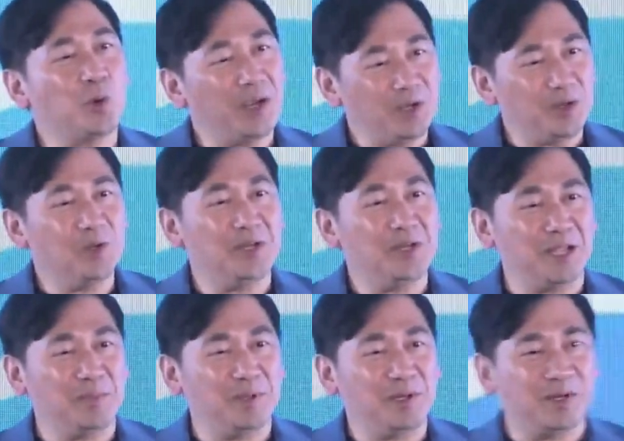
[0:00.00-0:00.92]
quite
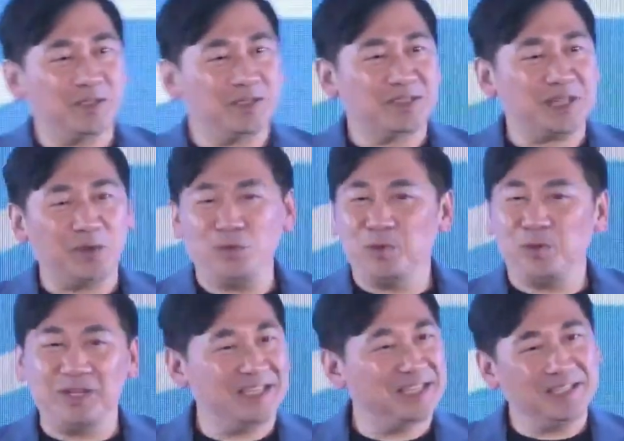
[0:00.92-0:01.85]
unique because I
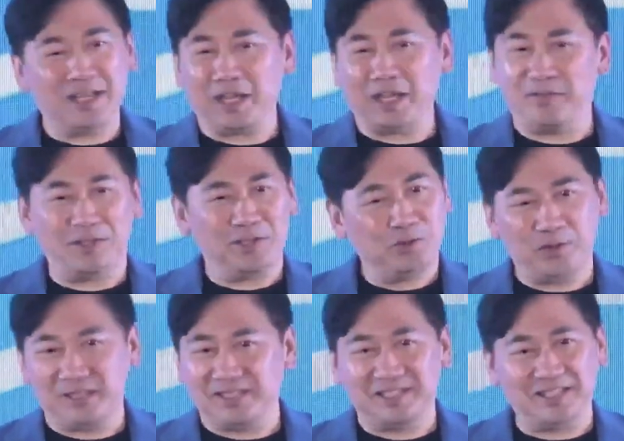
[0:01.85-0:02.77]
really didn't have
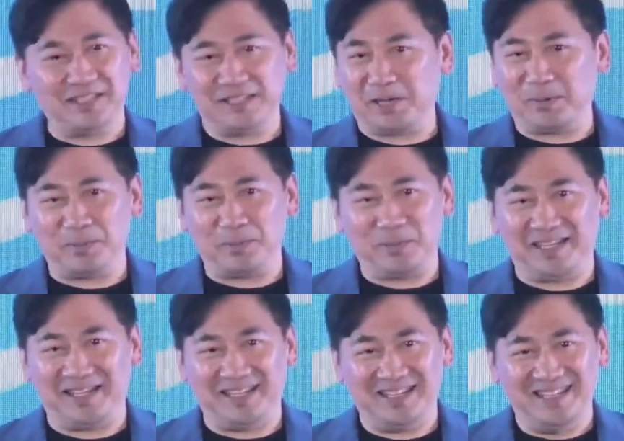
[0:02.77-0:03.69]
interest in this
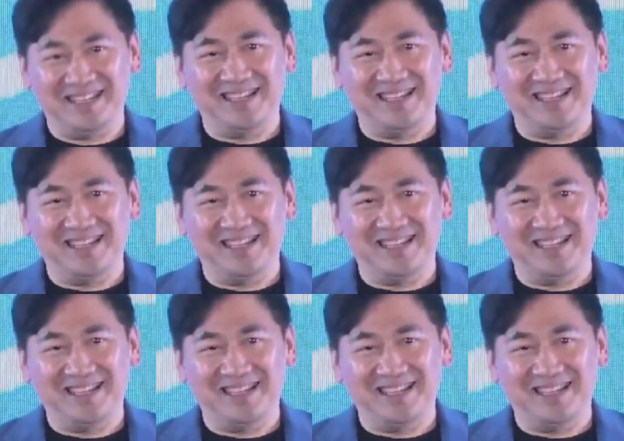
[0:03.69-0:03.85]
company.